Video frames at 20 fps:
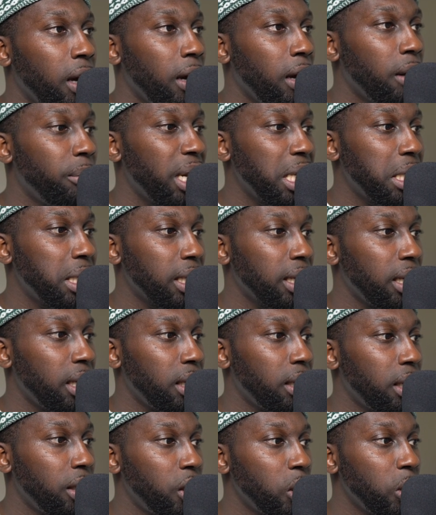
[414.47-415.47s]
uh,
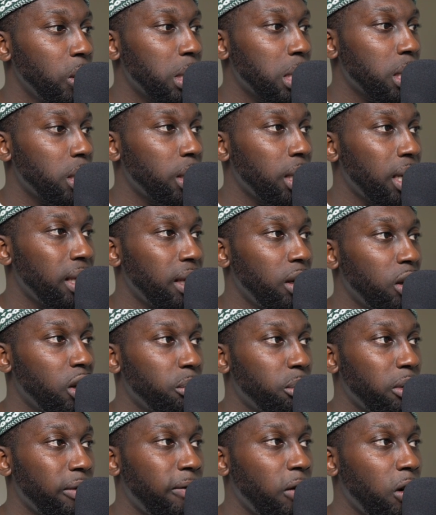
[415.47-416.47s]
basically the user and then you
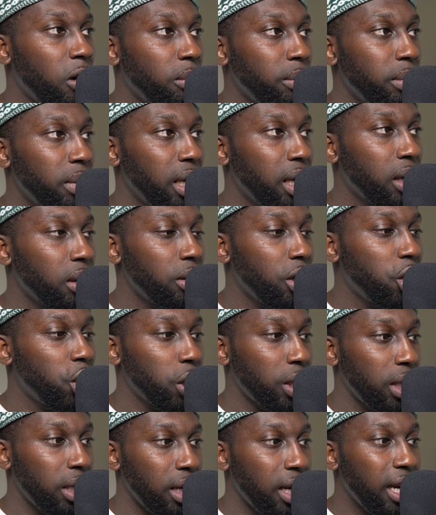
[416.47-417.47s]
could perform the
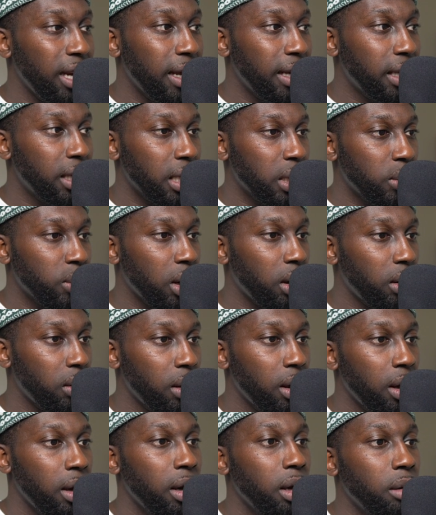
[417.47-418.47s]
conditioning in it as
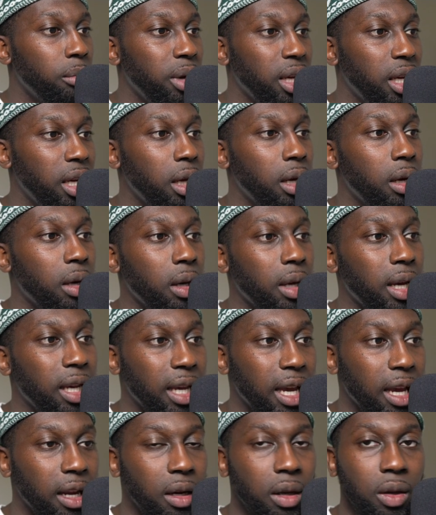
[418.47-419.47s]
well. But here,
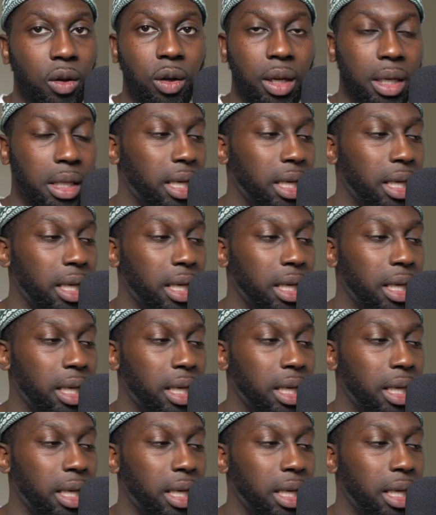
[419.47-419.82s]
again, you could